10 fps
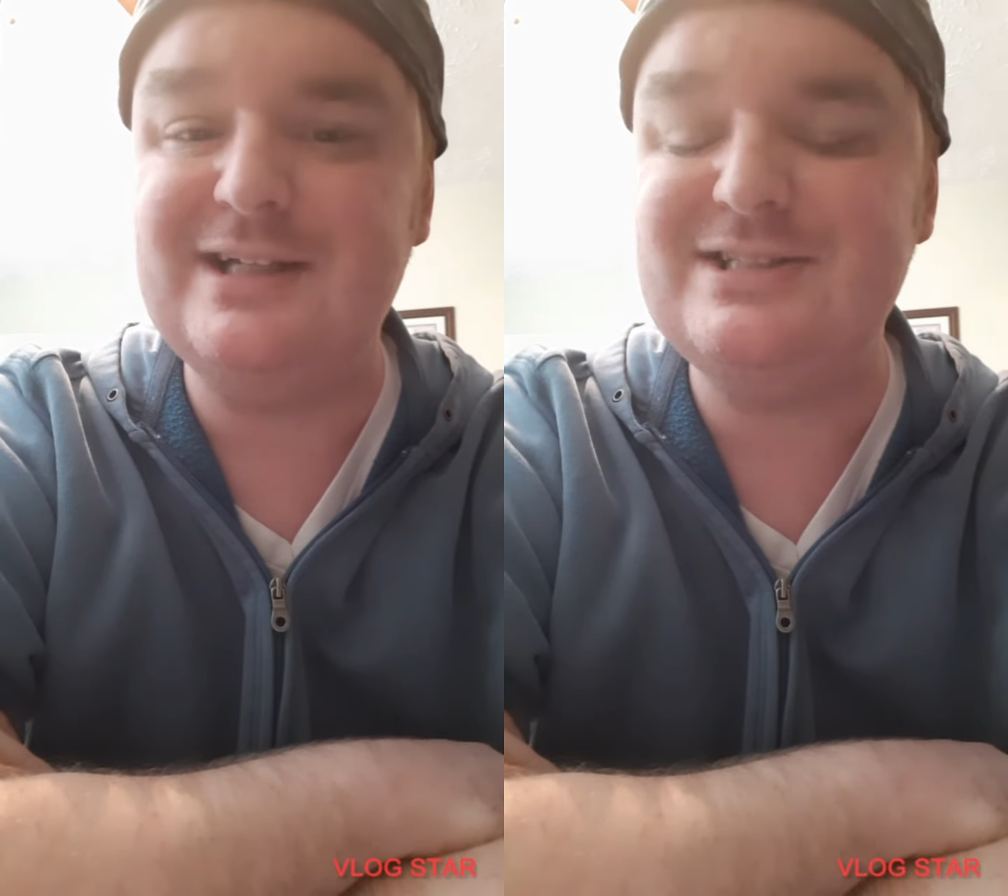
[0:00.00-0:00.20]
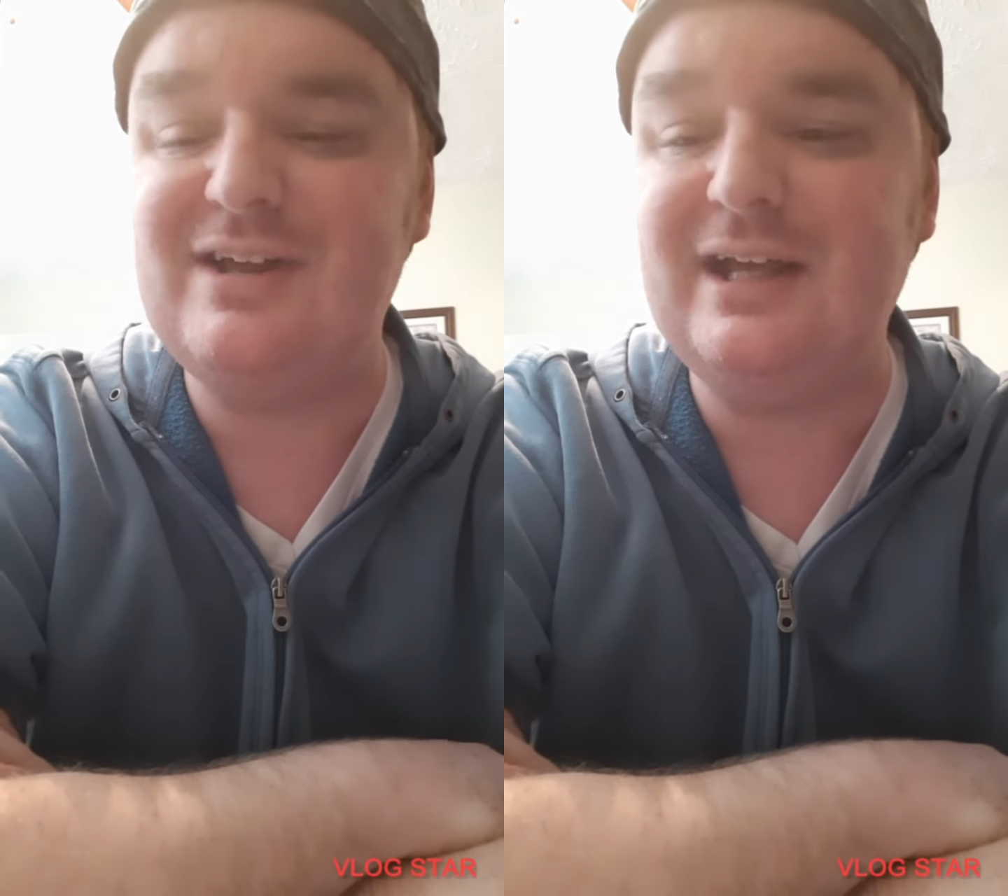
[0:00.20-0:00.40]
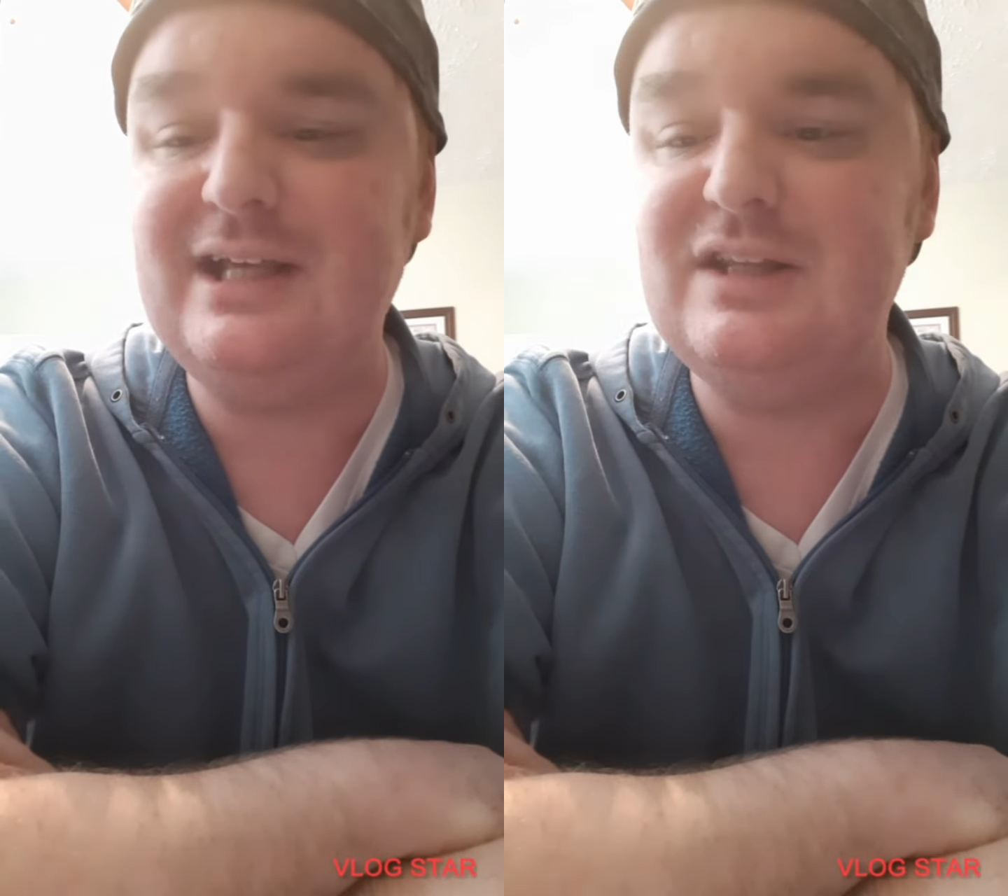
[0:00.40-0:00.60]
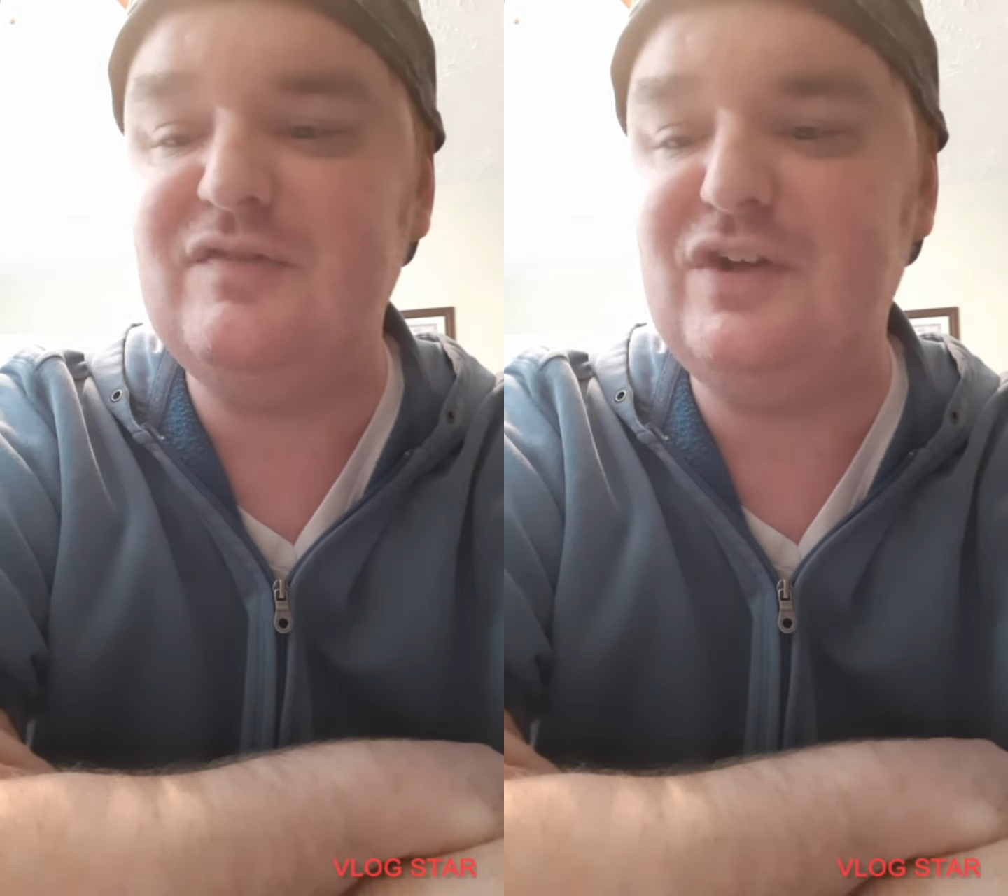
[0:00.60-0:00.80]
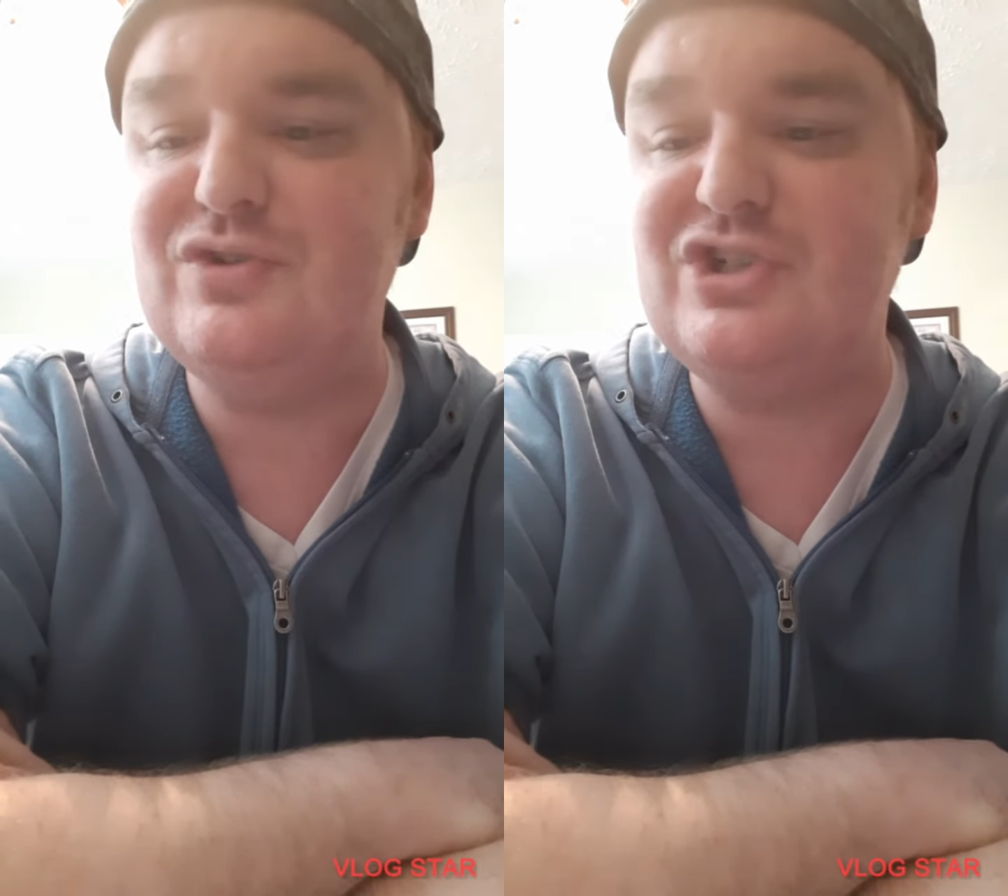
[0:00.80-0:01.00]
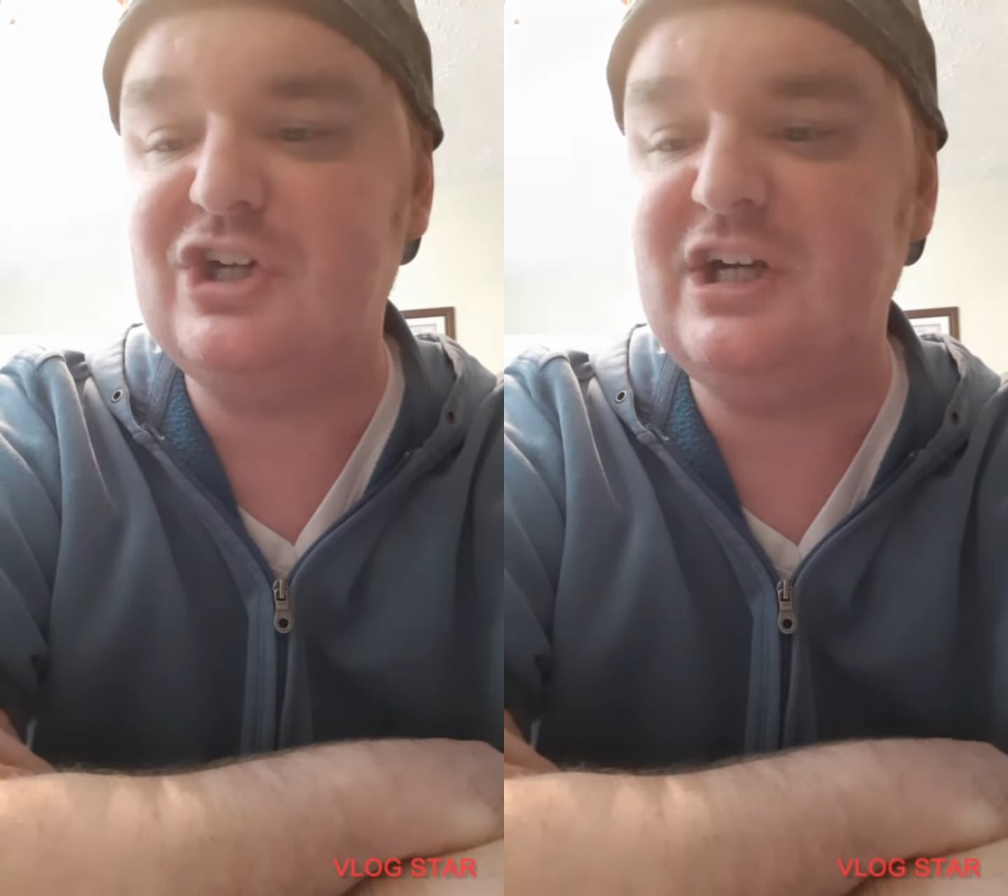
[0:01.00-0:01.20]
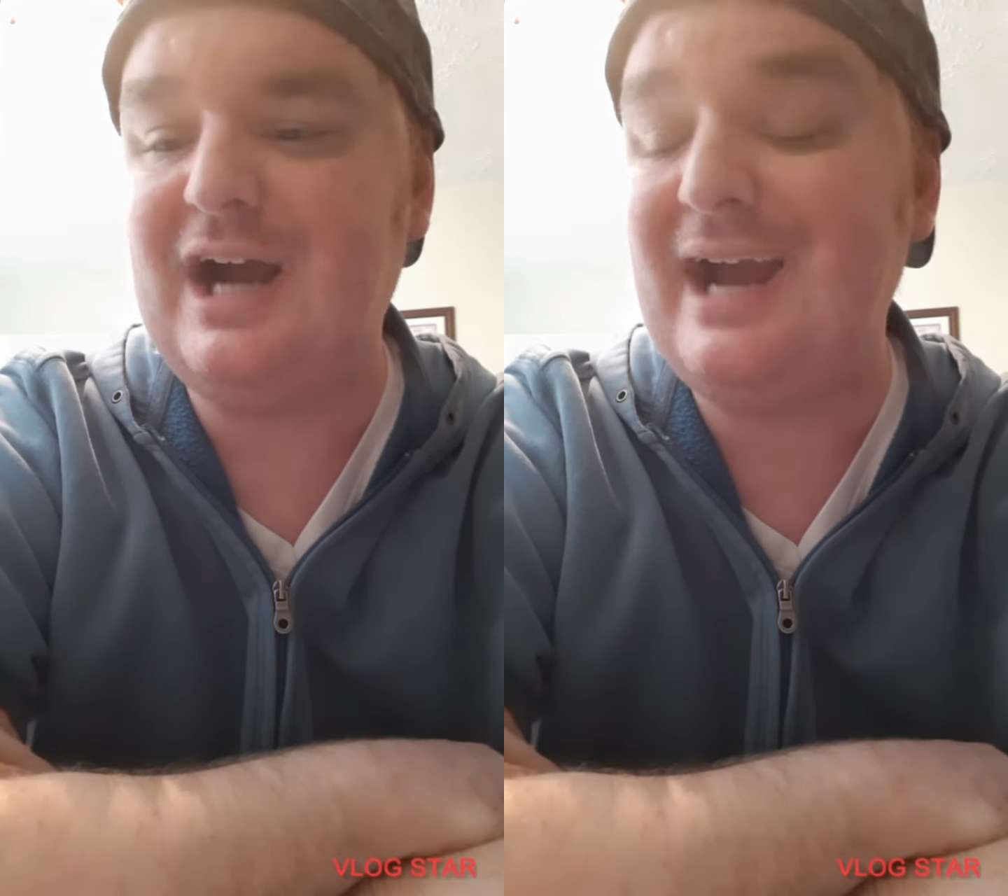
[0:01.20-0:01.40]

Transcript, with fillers: is like in the future.